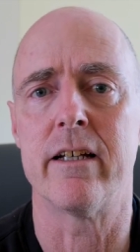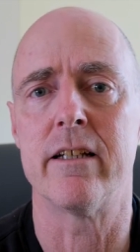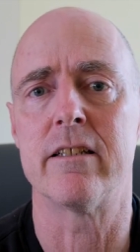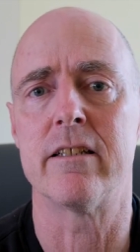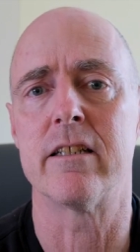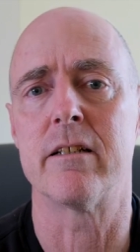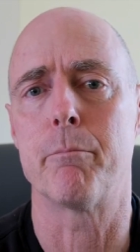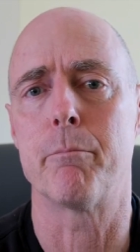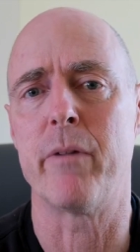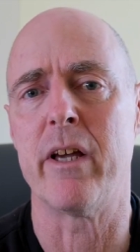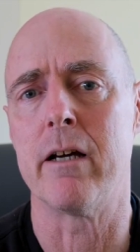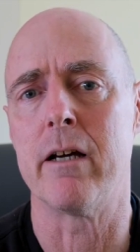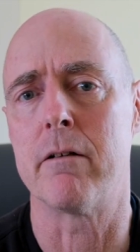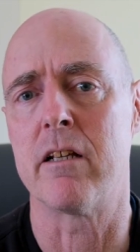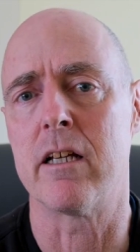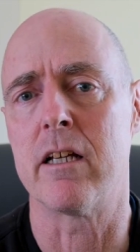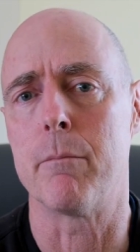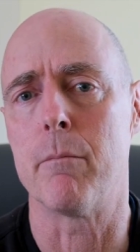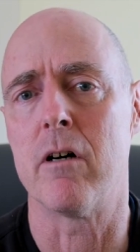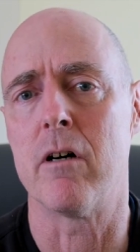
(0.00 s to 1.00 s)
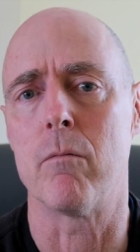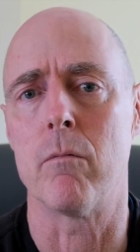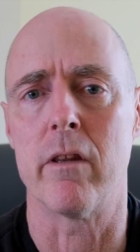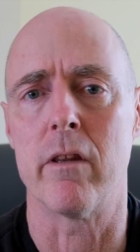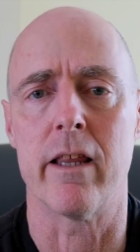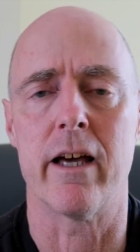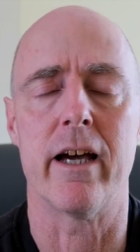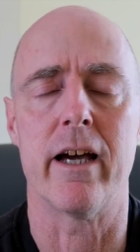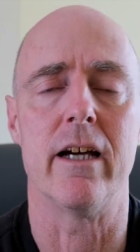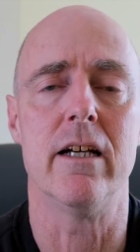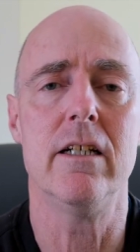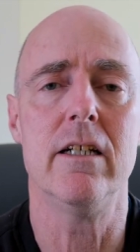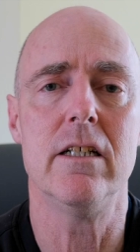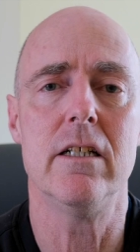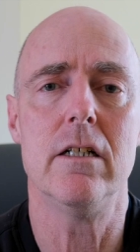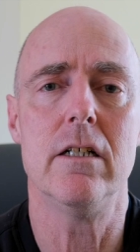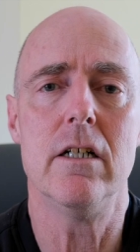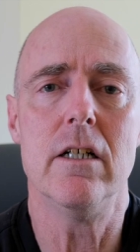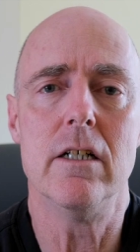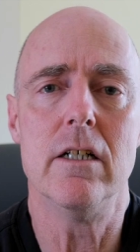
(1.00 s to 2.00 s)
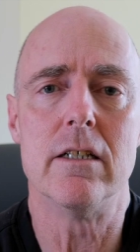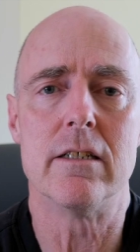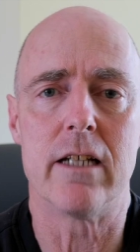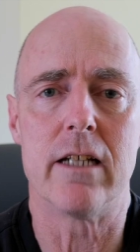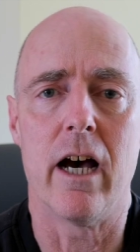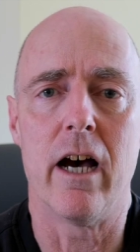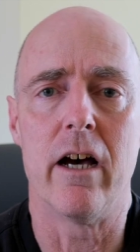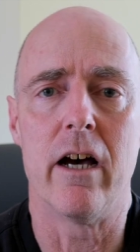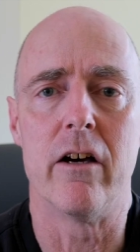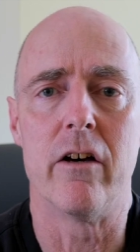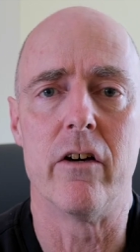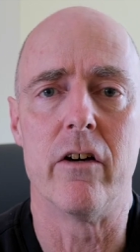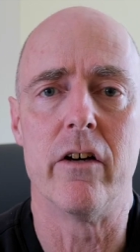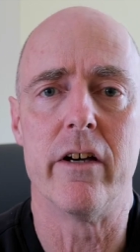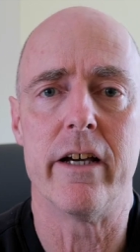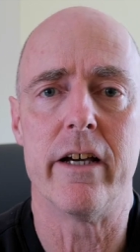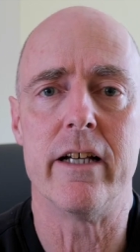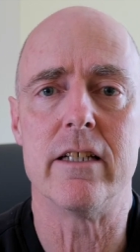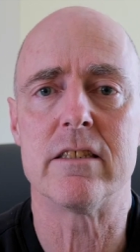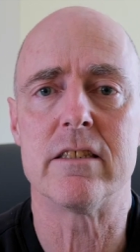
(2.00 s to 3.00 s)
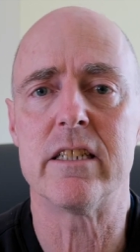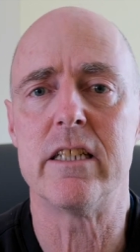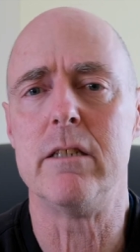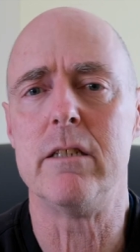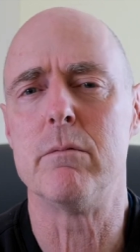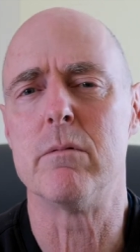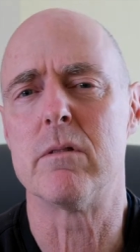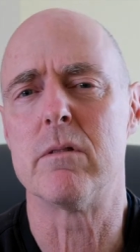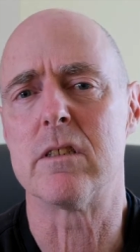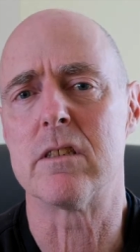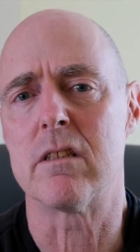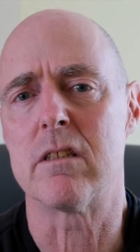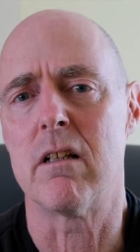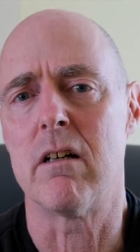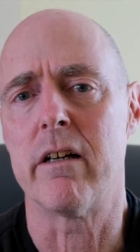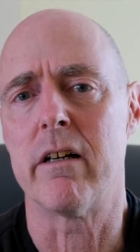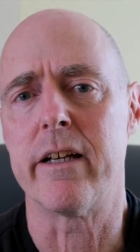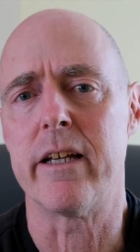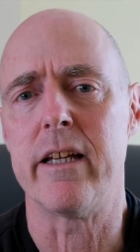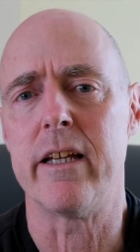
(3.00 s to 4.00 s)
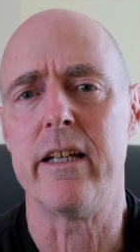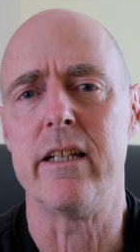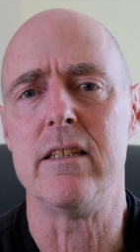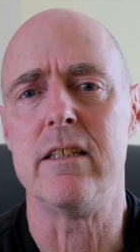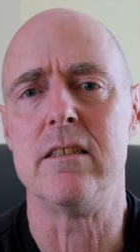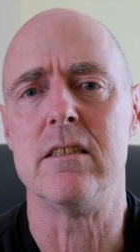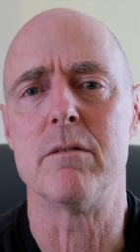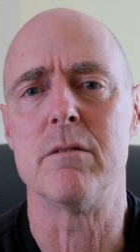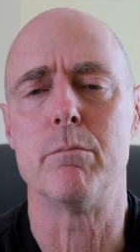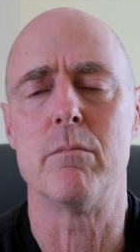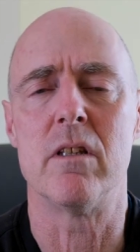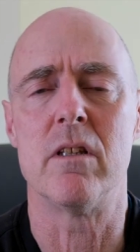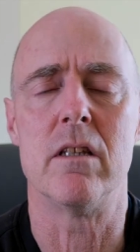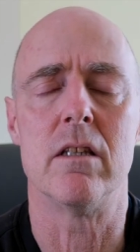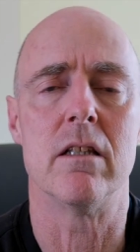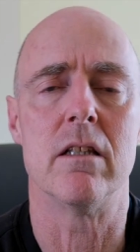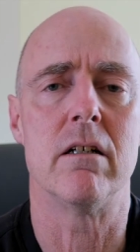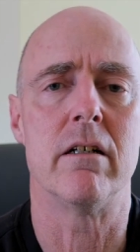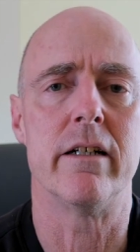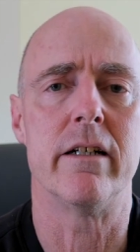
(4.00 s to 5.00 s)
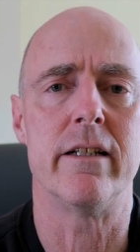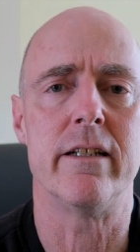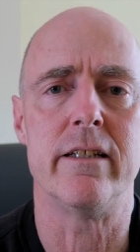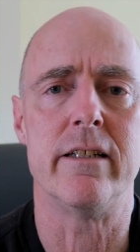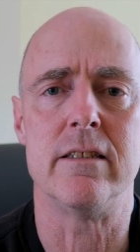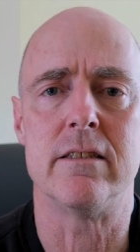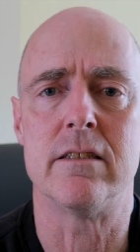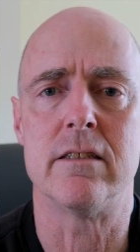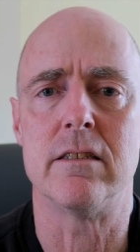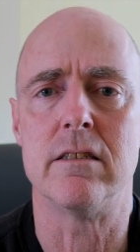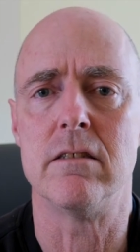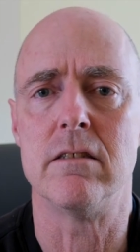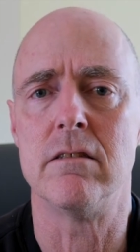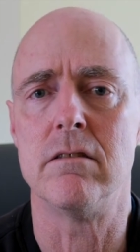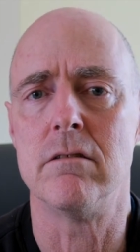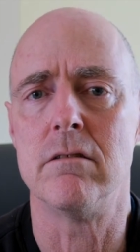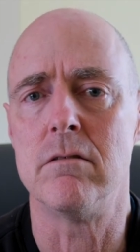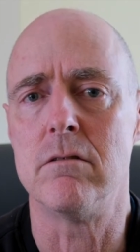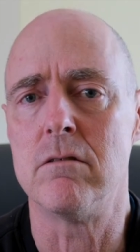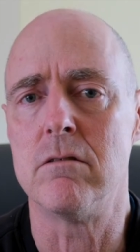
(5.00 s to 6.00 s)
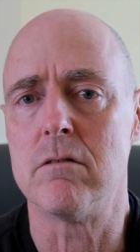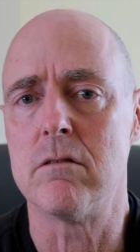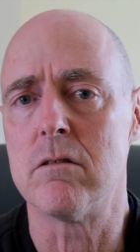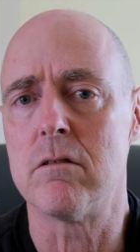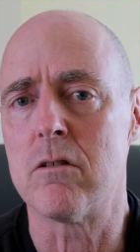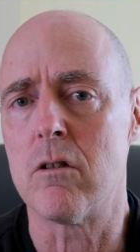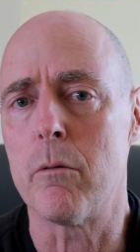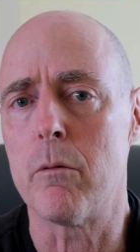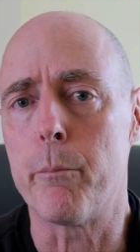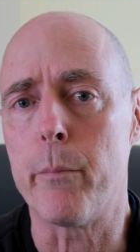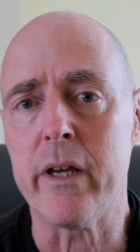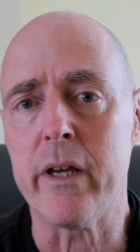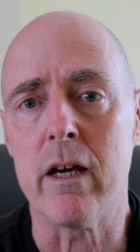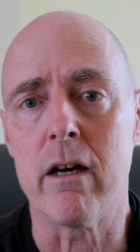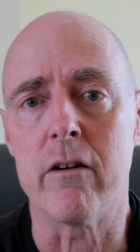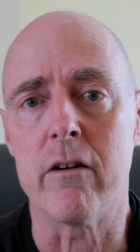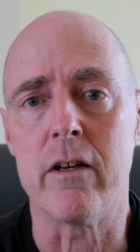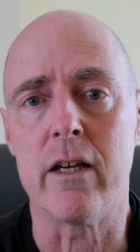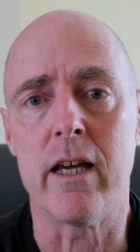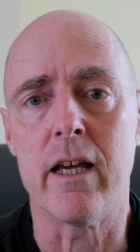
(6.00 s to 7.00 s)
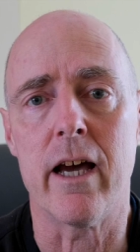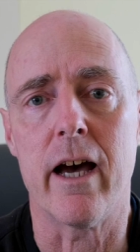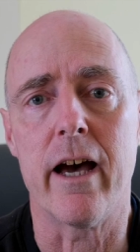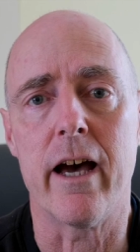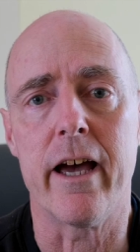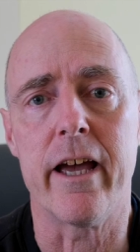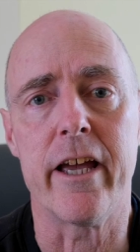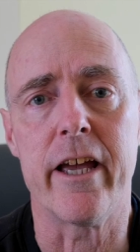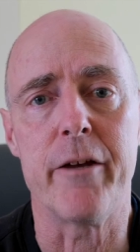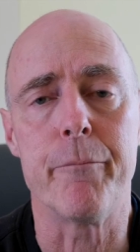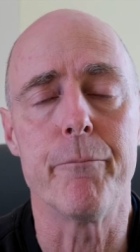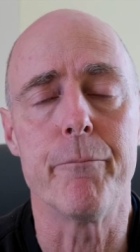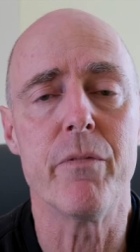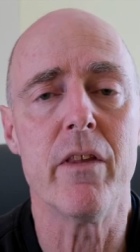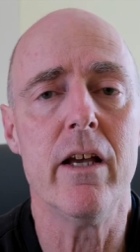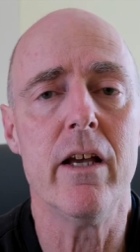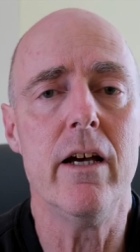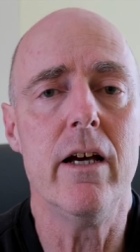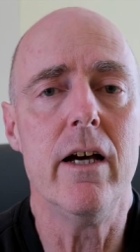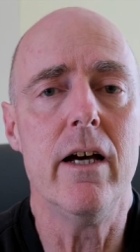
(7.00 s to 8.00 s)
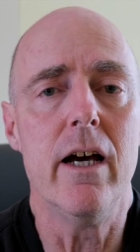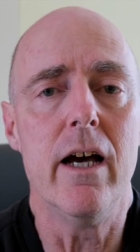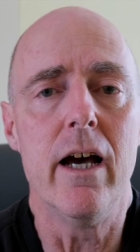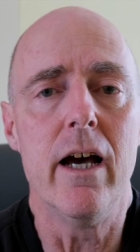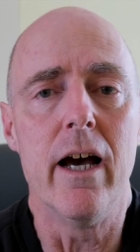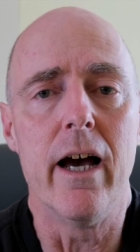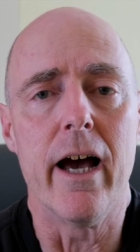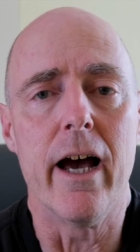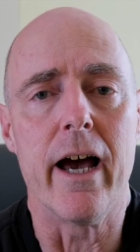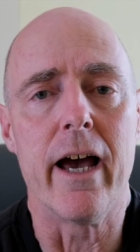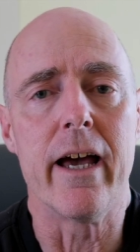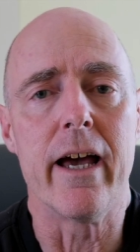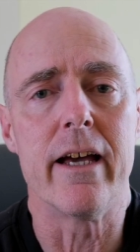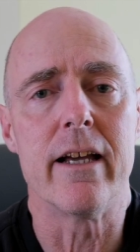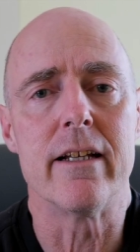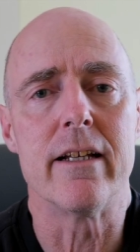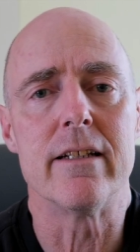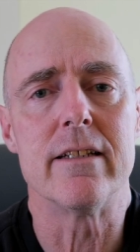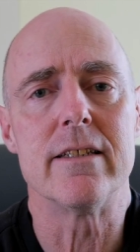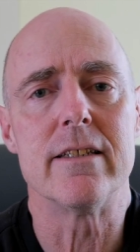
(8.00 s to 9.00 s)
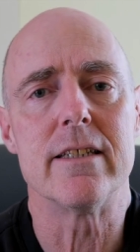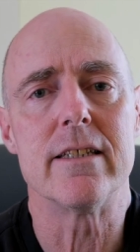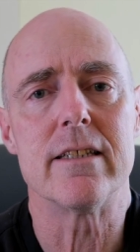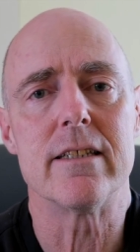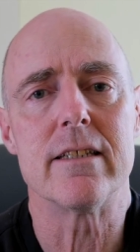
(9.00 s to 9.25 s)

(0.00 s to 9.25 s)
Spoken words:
to be able to come up with that. So it seems like he's likely to sort of be okay. And